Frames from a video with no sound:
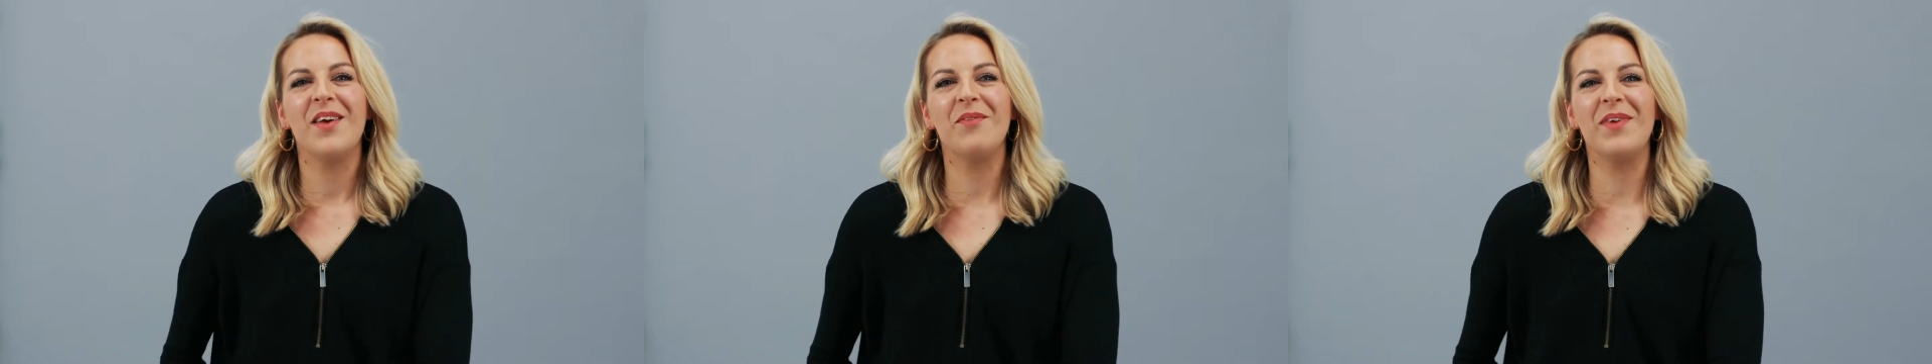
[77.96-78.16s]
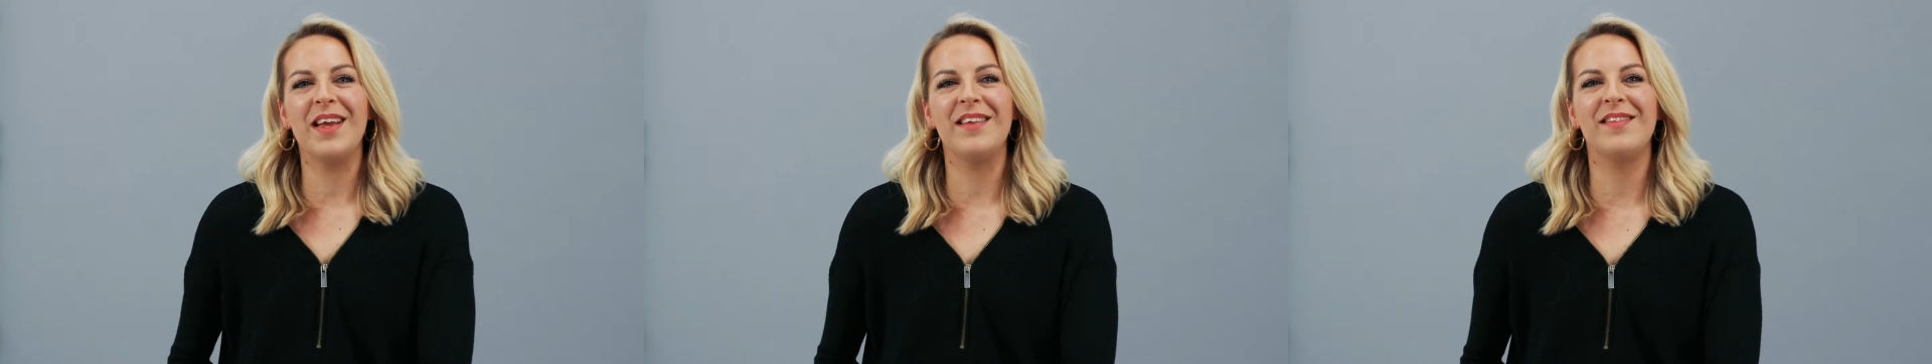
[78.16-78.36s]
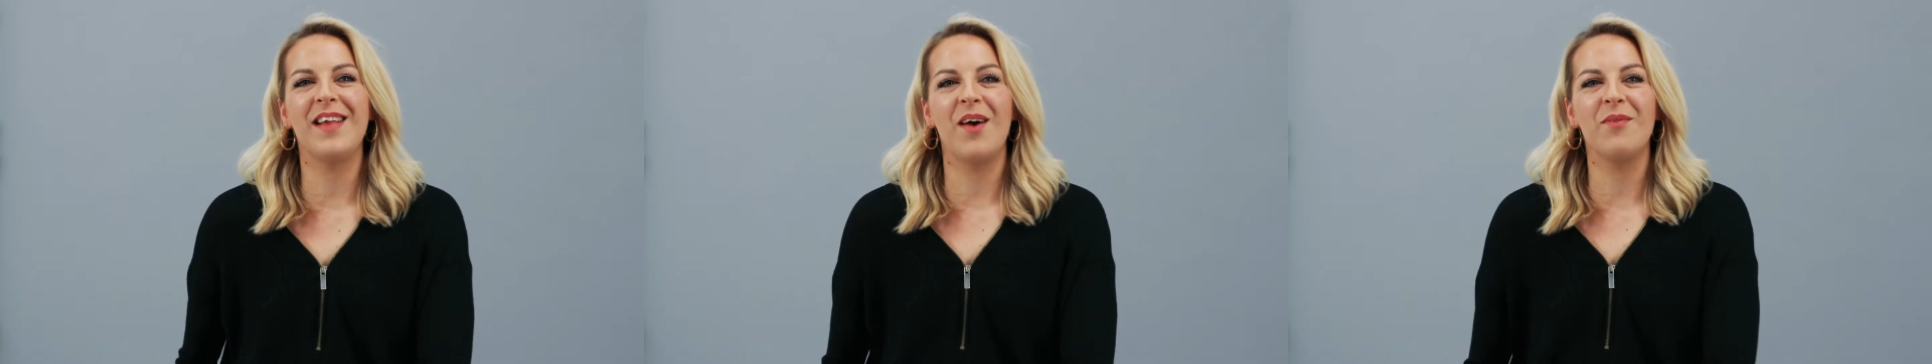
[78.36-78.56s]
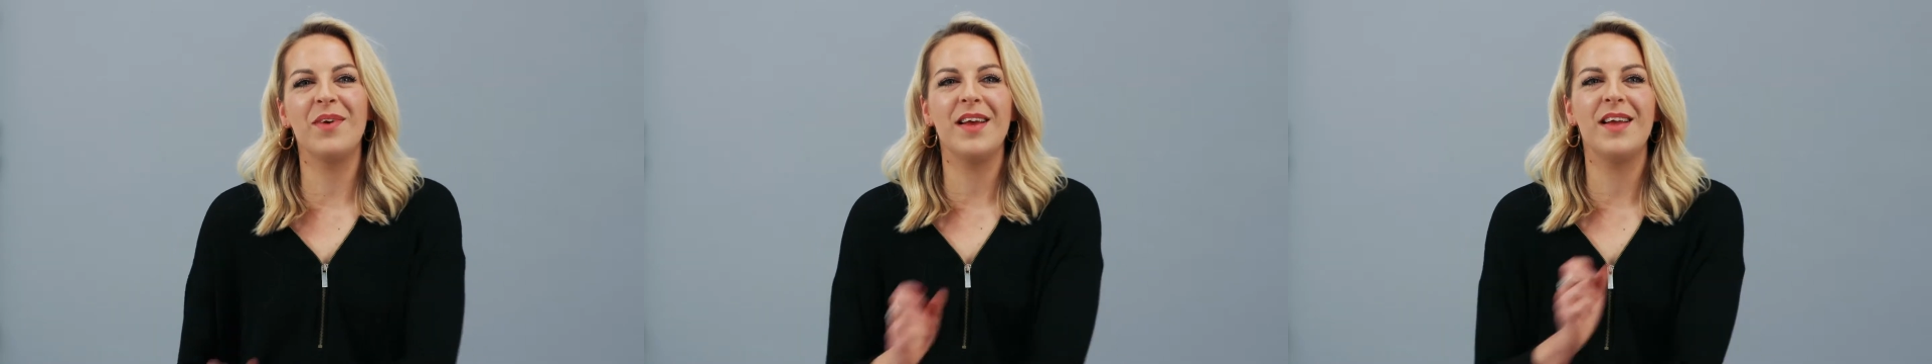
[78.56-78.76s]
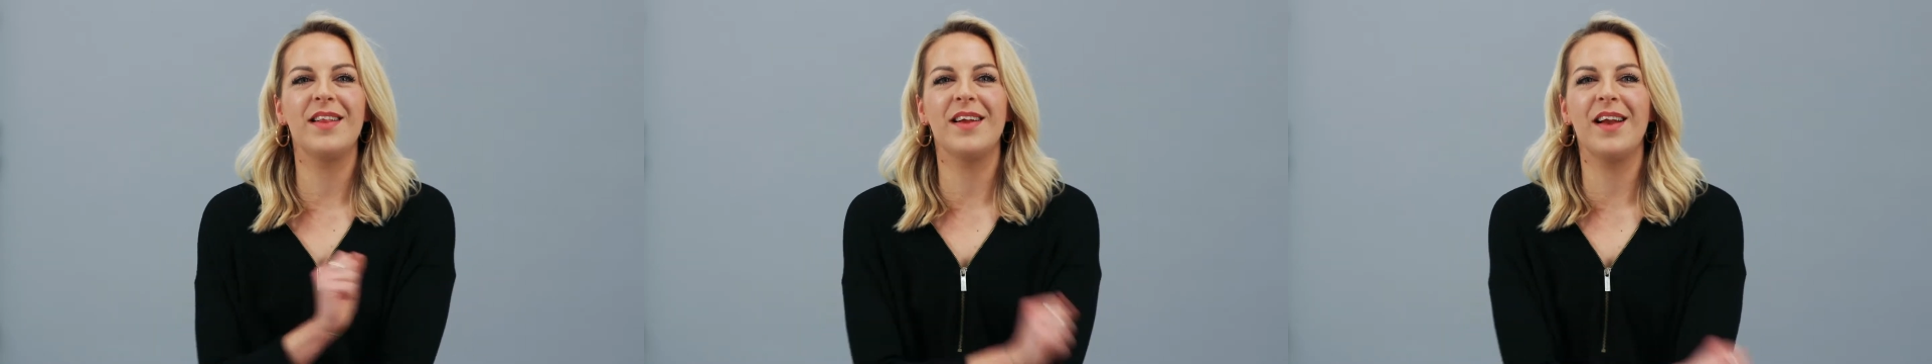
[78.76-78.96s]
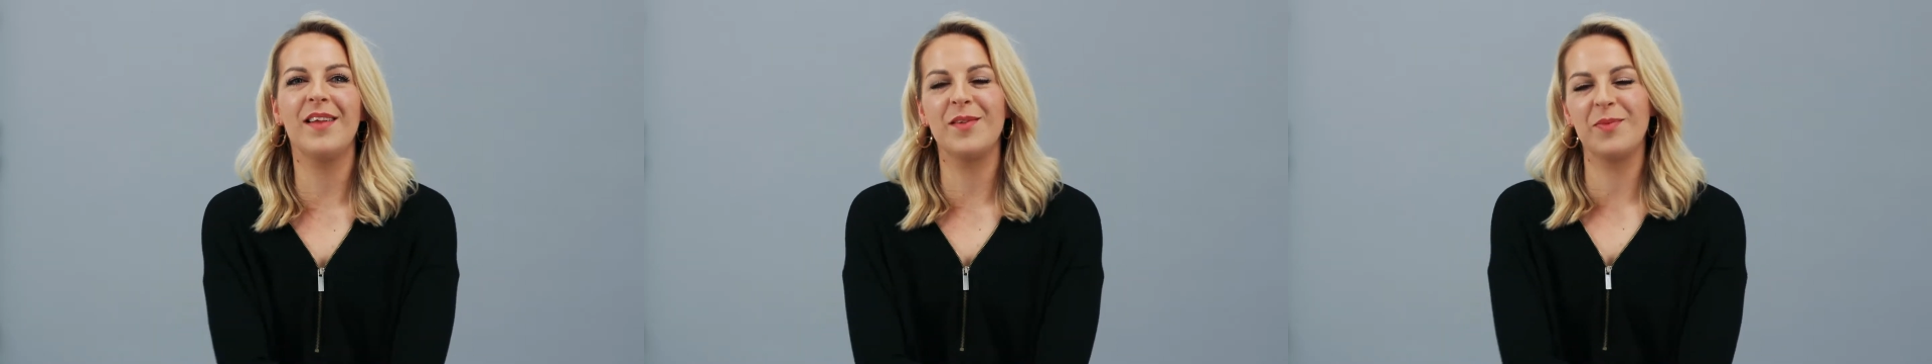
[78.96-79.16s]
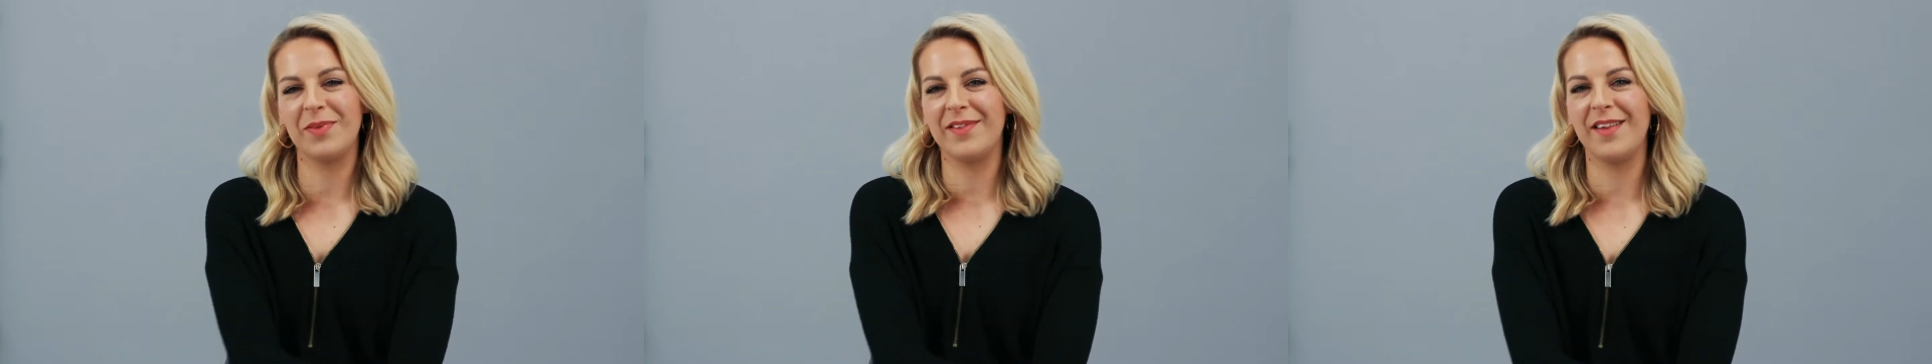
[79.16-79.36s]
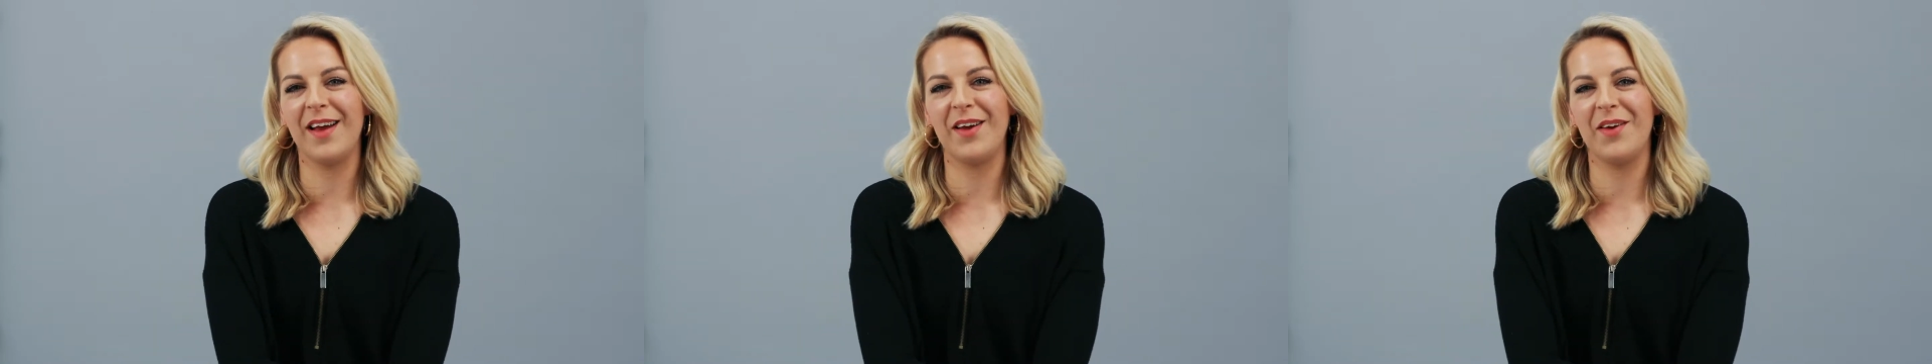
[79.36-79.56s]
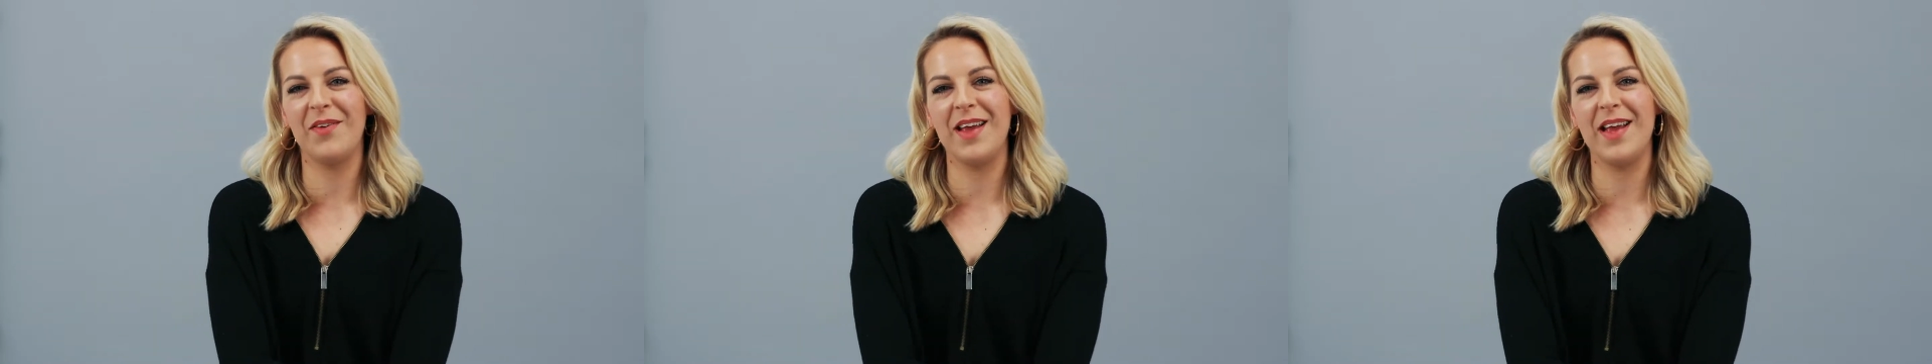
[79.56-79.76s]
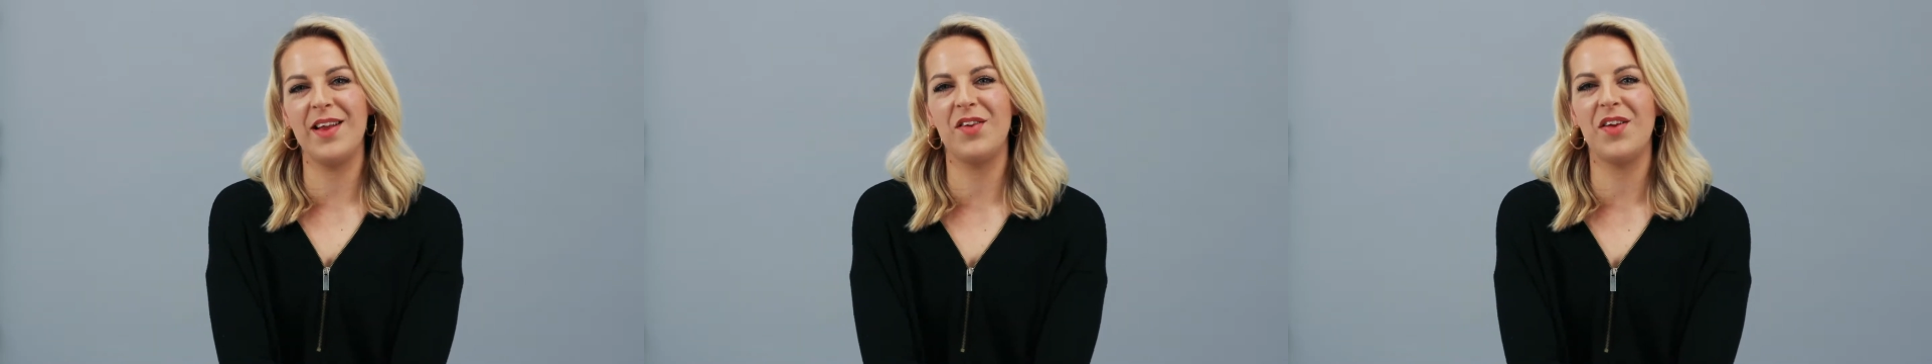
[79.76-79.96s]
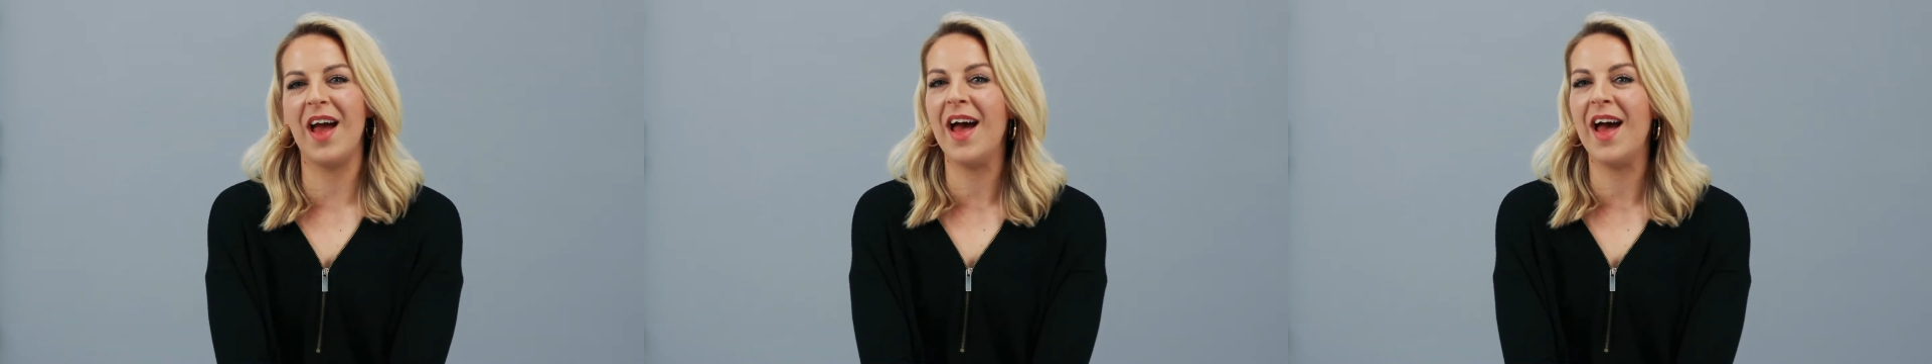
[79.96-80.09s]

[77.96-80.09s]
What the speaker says: we sat with a glass of Prosecco each